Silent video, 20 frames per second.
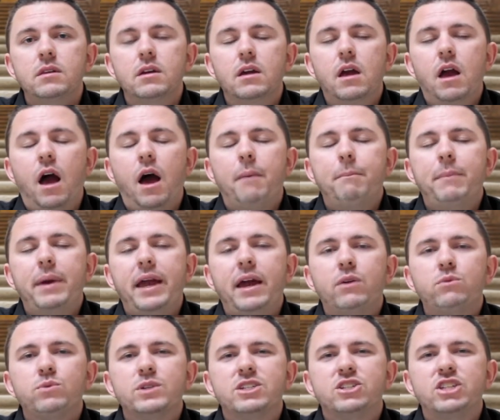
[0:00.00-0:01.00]
Stone
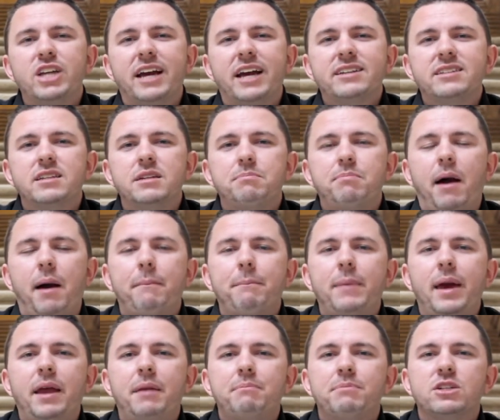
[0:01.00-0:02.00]
rejected by
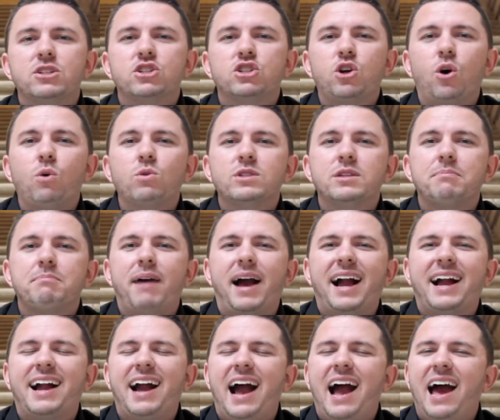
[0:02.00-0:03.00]
men but chosen by
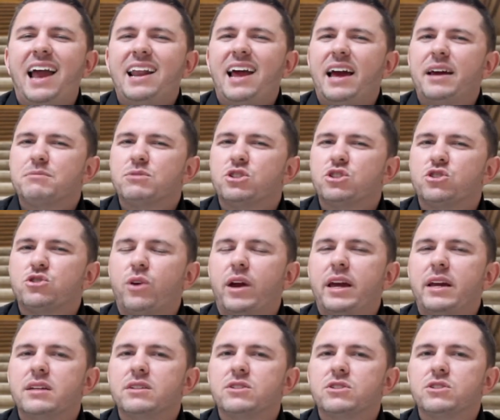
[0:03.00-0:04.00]
God. I am
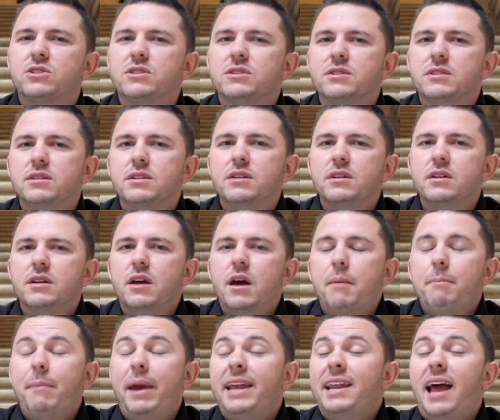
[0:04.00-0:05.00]
strange. May
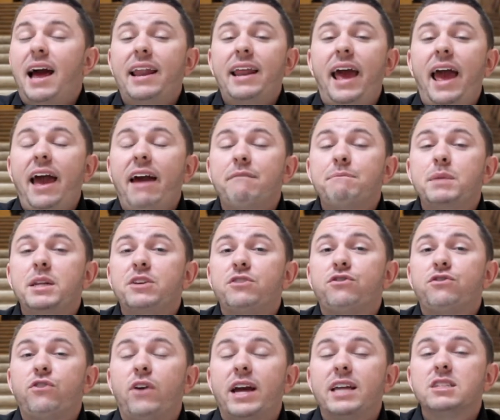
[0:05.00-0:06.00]
not have many
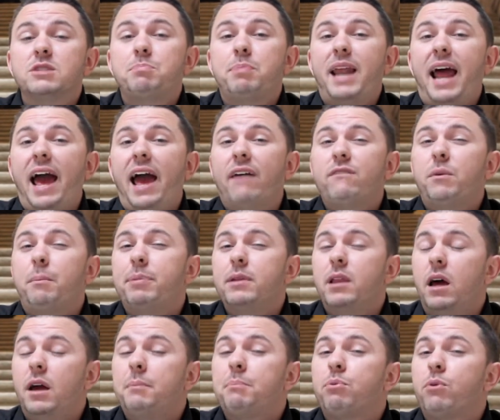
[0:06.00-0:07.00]
friends, but I have a
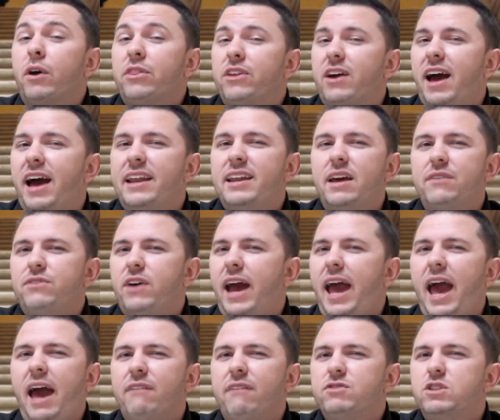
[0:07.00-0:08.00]
blood brother I never
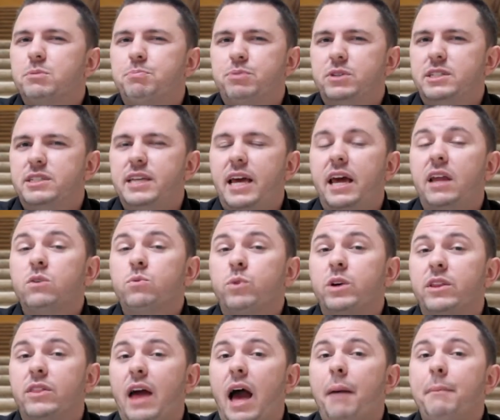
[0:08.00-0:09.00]
have to pretend
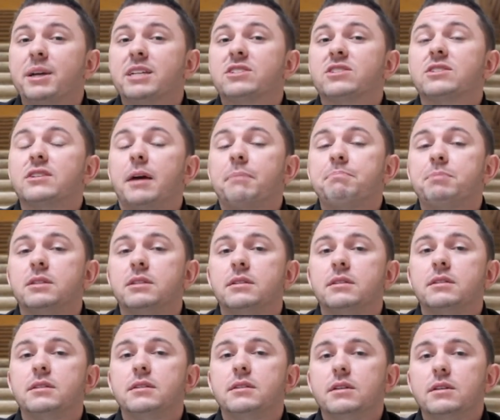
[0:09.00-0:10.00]
with. I'm
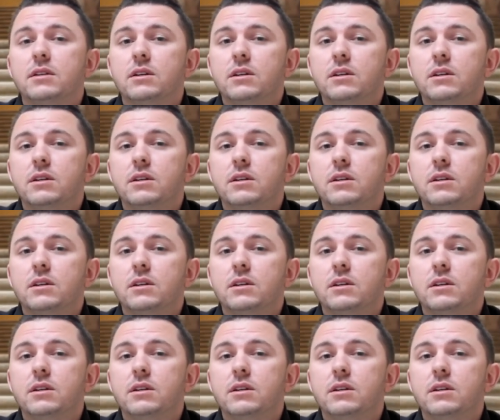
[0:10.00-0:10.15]
accepted,